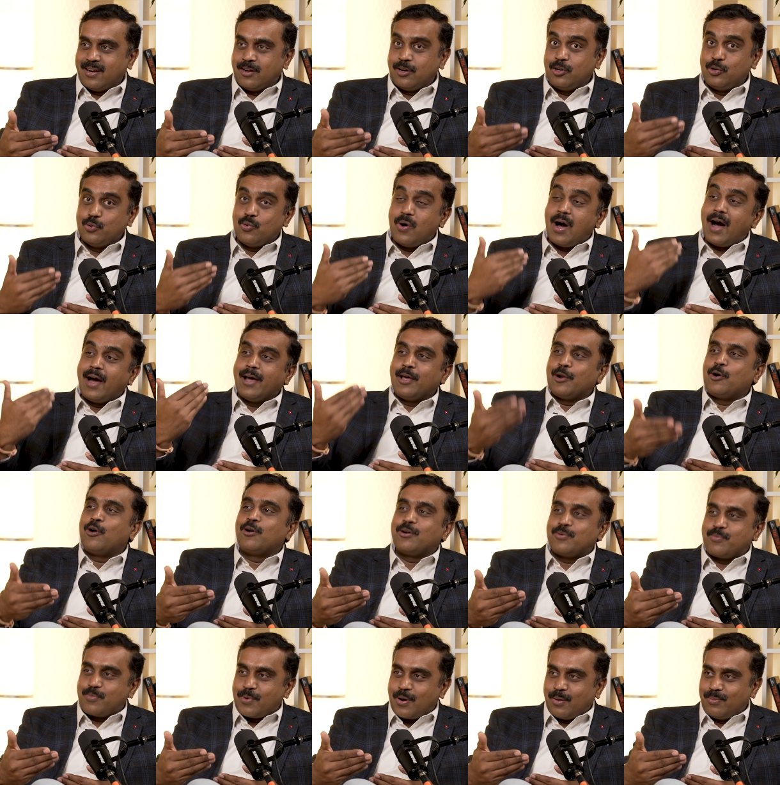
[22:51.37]
And do higher
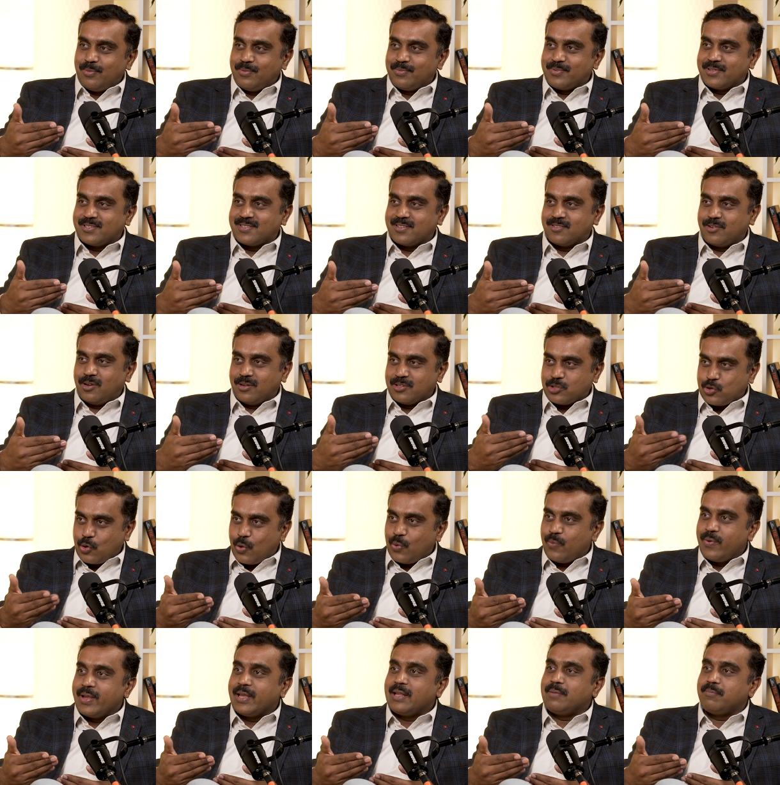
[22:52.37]
order problems
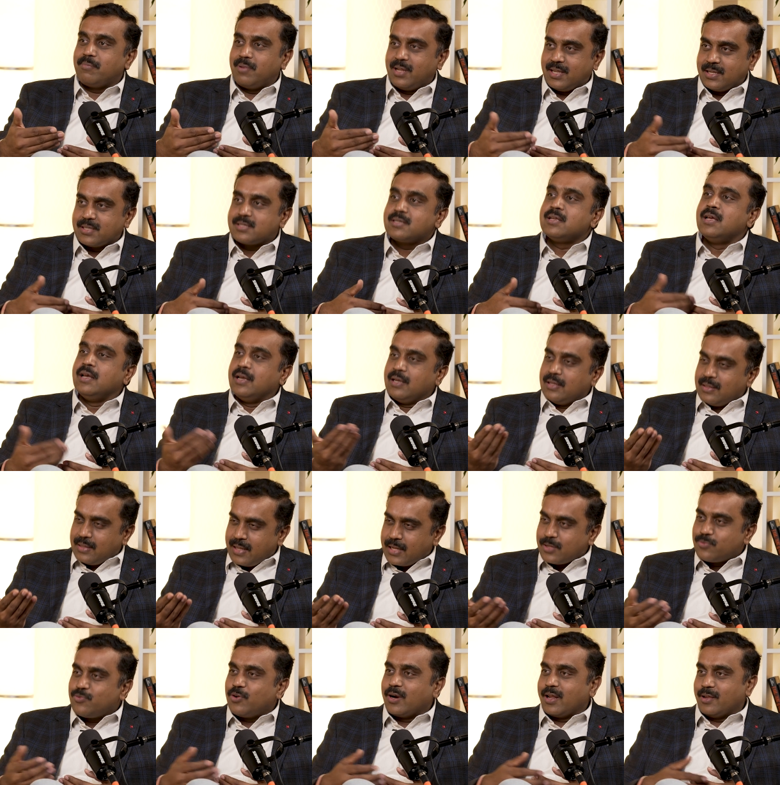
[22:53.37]
solving in place.
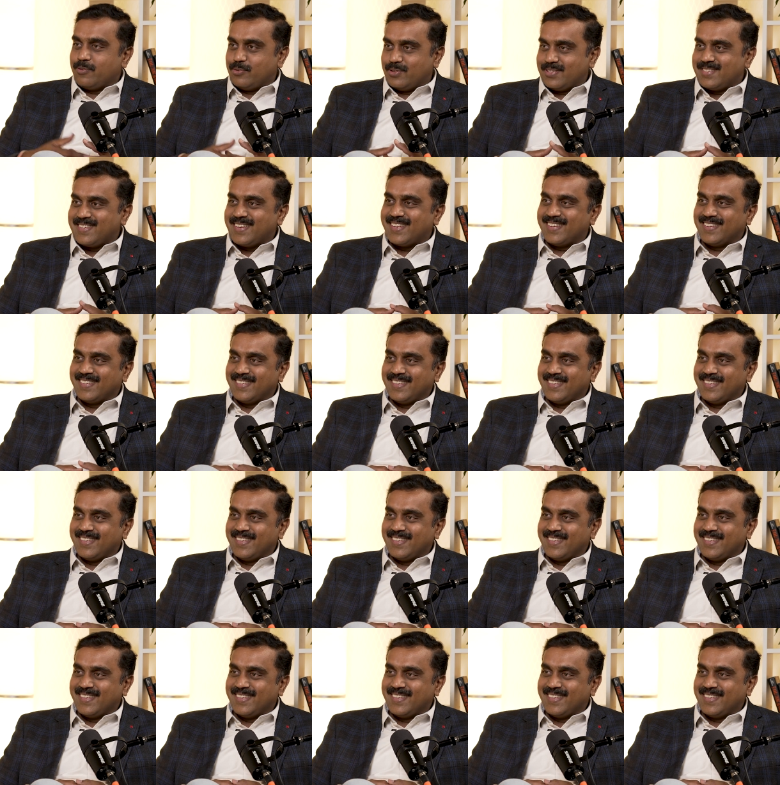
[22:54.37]
That's what I would say.